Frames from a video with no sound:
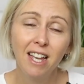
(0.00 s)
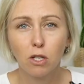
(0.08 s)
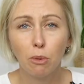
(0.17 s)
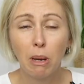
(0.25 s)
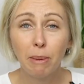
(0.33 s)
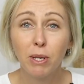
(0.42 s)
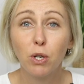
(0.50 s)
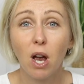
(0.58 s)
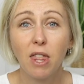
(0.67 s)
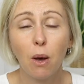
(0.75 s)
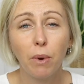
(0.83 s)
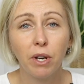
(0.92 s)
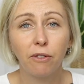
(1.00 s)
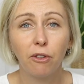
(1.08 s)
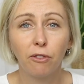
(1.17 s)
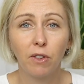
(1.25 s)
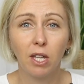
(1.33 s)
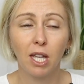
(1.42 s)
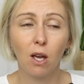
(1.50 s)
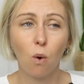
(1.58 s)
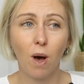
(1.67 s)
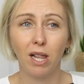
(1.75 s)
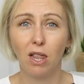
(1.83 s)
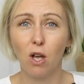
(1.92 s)
So maybe try that one if you're feeling
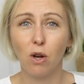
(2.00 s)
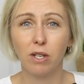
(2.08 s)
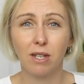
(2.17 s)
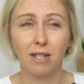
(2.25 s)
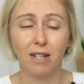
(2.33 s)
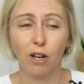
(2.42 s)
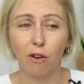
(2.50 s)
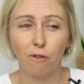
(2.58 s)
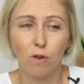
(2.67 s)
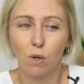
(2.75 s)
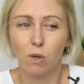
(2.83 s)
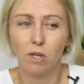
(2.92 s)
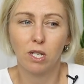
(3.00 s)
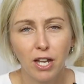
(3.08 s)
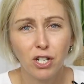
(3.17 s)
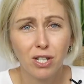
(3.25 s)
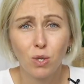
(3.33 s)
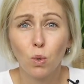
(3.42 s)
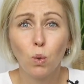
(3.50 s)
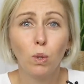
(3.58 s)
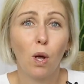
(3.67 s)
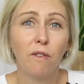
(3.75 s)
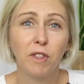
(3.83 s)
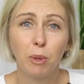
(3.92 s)
quite lost and confused and just
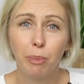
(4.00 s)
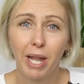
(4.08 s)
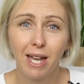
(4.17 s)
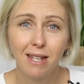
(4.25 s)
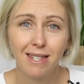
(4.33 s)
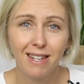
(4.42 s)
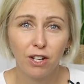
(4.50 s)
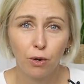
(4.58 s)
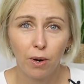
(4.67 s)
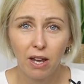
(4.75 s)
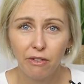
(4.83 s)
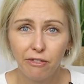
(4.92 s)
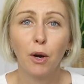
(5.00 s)
all over the place in grief.